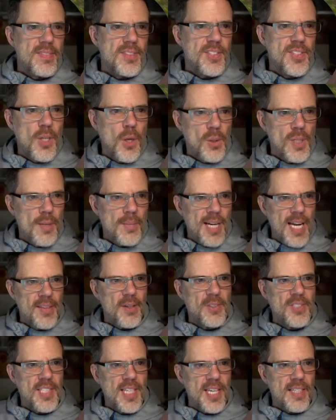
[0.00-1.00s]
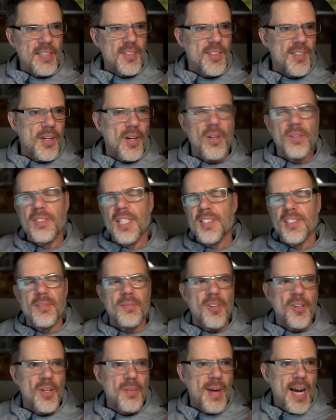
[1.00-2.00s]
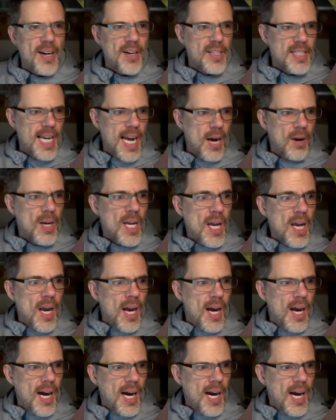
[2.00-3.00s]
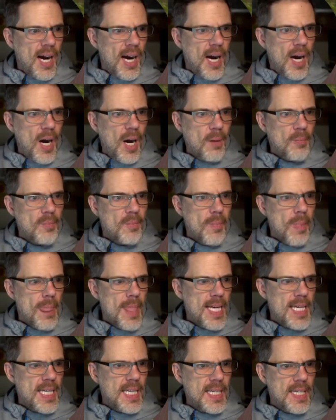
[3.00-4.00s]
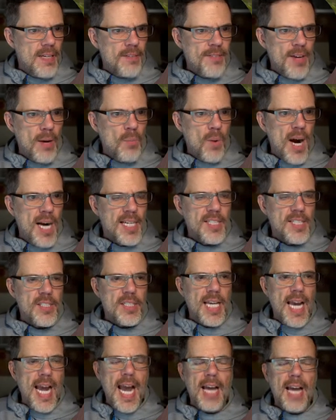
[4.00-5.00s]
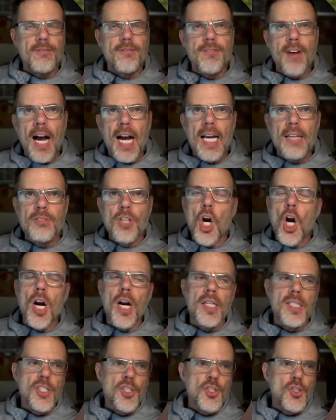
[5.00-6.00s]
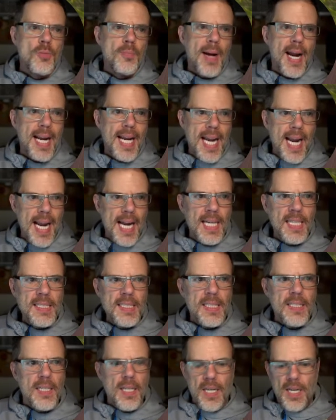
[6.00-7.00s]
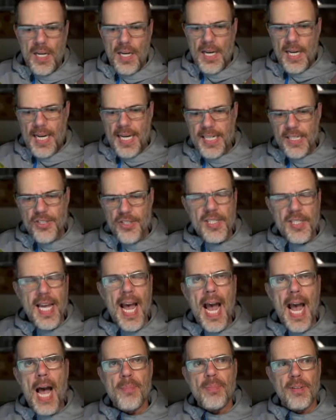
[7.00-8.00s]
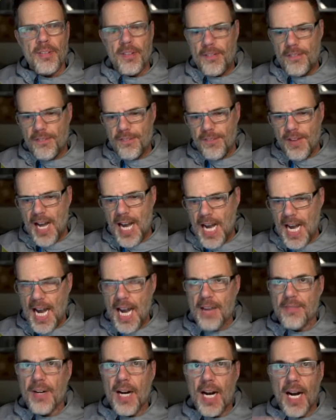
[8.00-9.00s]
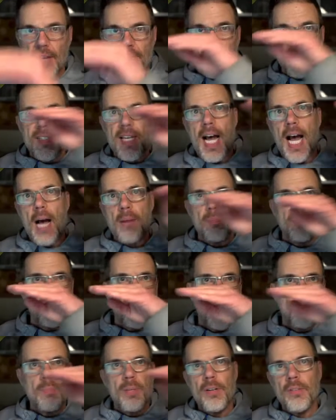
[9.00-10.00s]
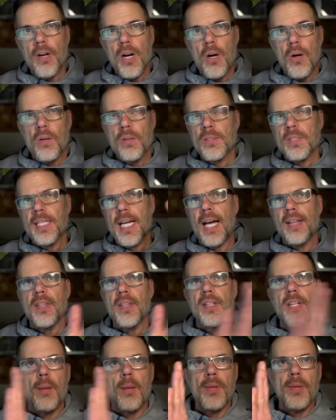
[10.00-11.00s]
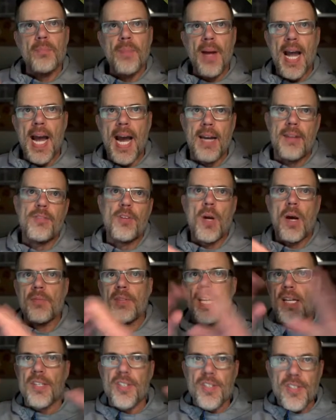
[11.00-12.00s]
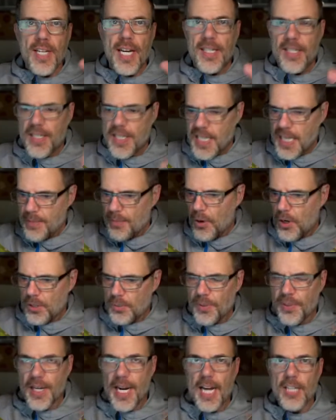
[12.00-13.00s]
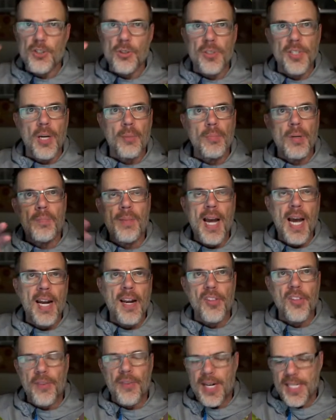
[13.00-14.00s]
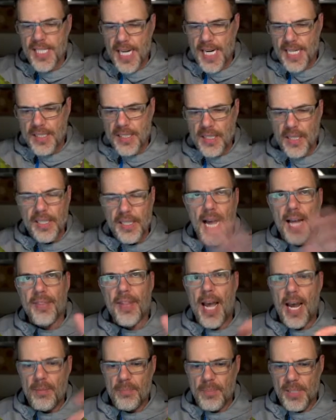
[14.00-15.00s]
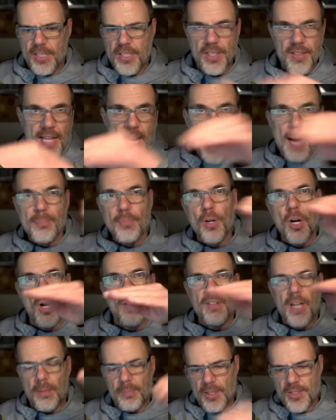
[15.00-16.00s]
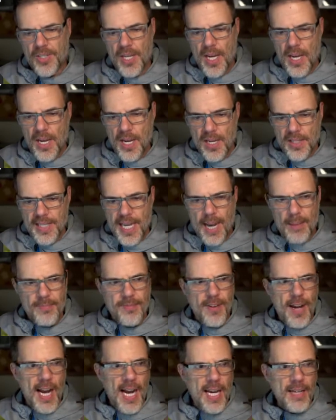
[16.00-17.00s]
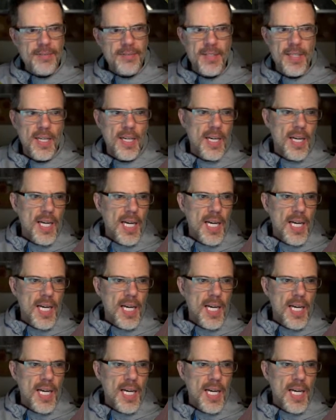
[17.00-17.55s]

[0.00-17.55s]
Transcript: There's no limit on those things, so it doesn't really matter. Now, if I wanted to add 5 cards to my hand, I can just tap 5 on the top number row, not the number pad. If you have an extended keyboard with an actual number pad on the right side, not that, but the top row of numbers, tap 5.